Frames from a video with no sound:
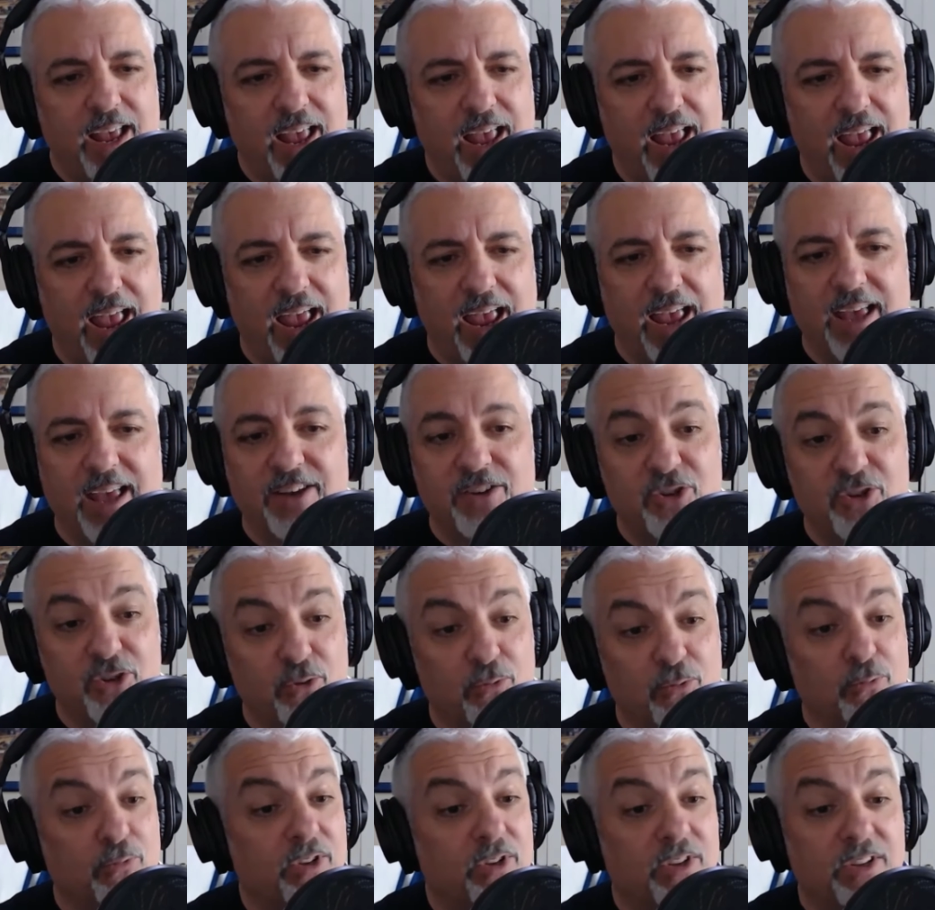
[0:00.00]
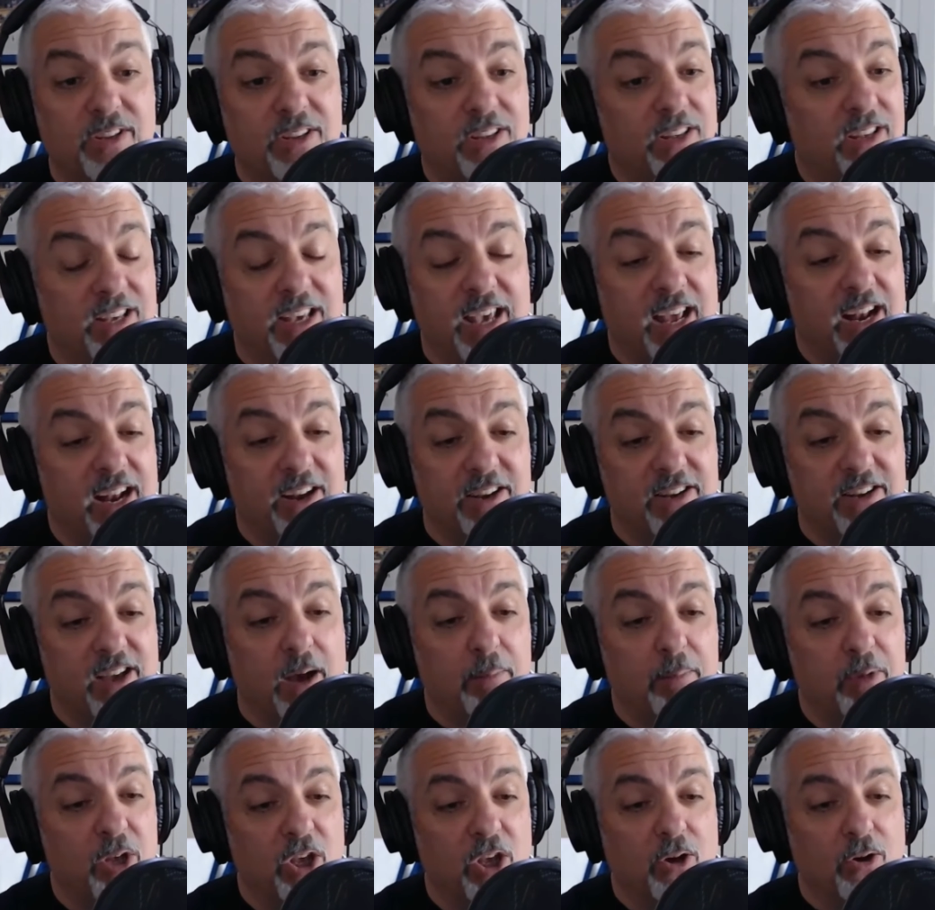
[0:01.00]
and to get a
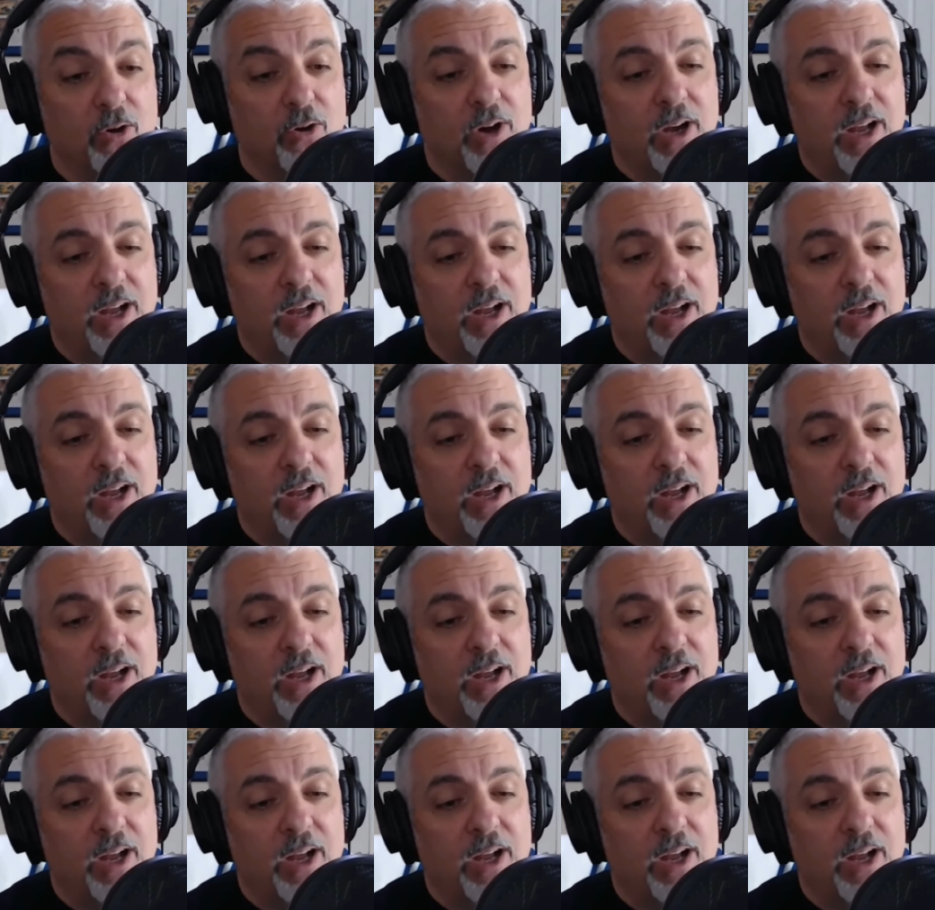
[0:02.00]
W.